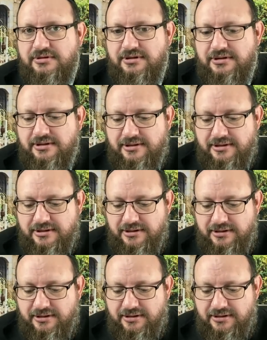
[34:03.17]

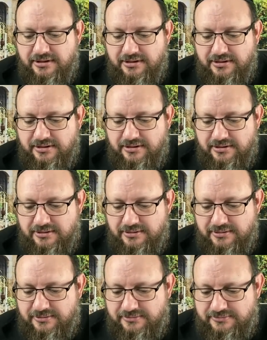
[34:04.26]

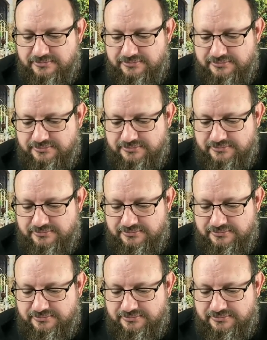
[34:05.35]
(silence)